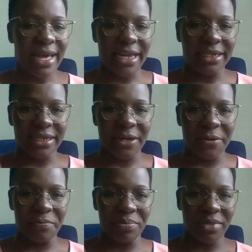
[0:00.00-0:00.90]
and
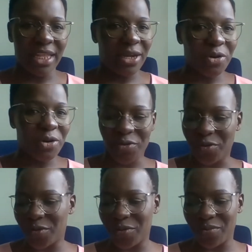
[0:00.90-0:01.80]
they go
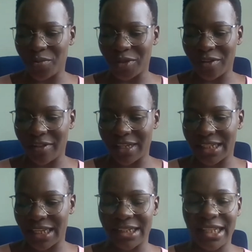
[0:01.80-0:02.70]
through most of these
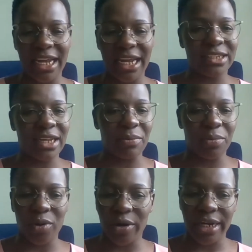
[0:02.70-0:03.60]
things. They get
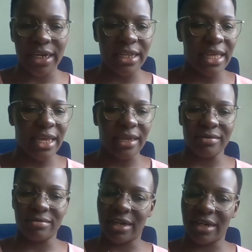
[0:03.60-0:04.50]
employed,
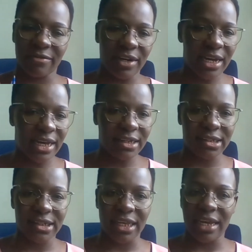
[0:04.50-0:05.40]
they drive
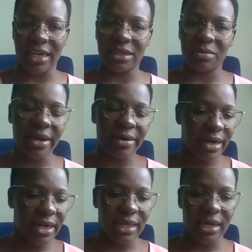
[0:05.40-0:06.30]
cars, they get
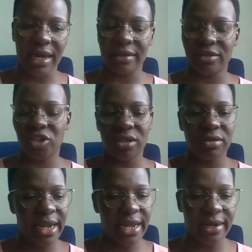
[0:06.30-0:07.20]
married, they got
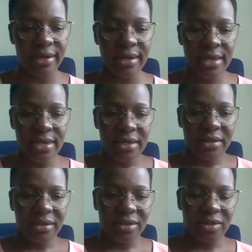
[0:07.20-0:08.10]
children.
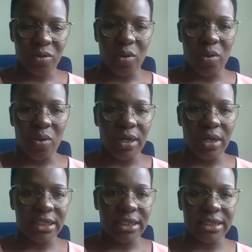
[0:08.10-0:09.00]
So
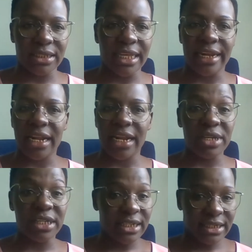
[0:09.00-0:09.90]
they run
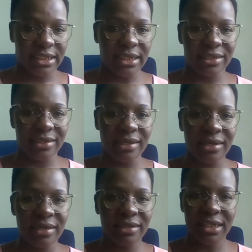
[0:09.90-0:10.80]
businesses
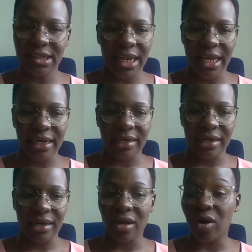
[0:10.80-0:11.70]
just like
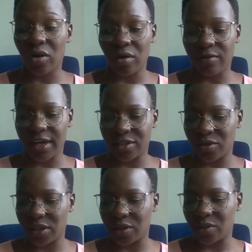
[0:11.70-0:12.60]
all of us.
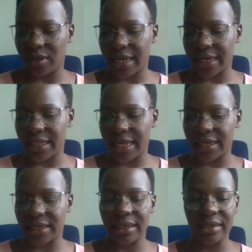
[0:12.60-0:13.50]
So it's not like
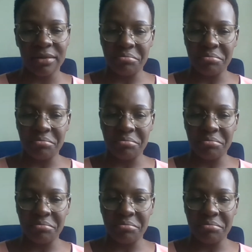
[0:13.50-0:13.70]
their